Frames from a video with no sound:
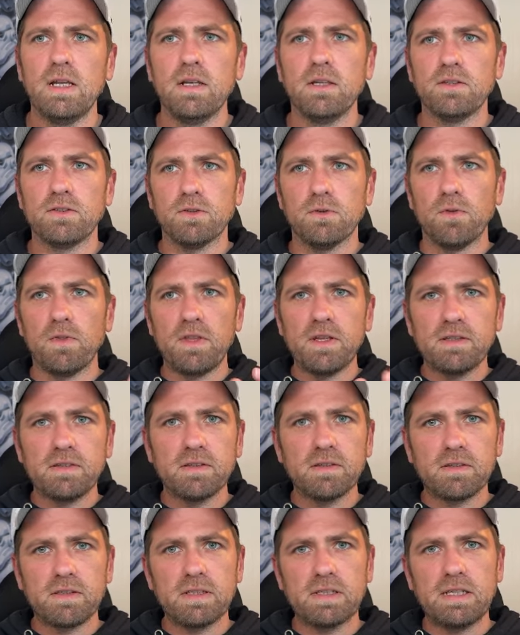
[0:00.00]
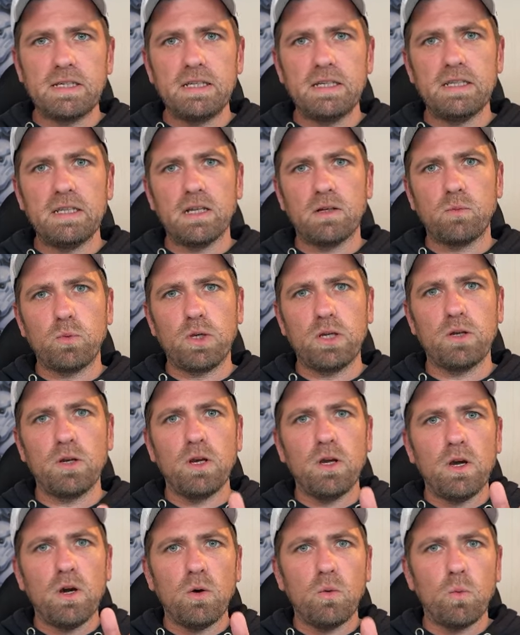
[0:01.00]
So this is the key that we
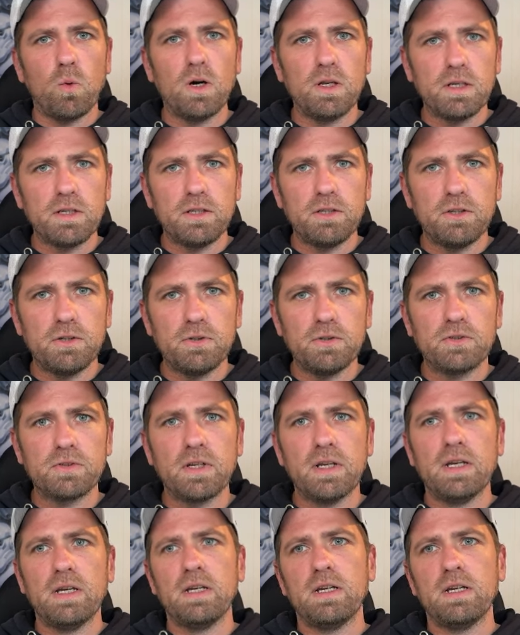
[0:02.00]
want to use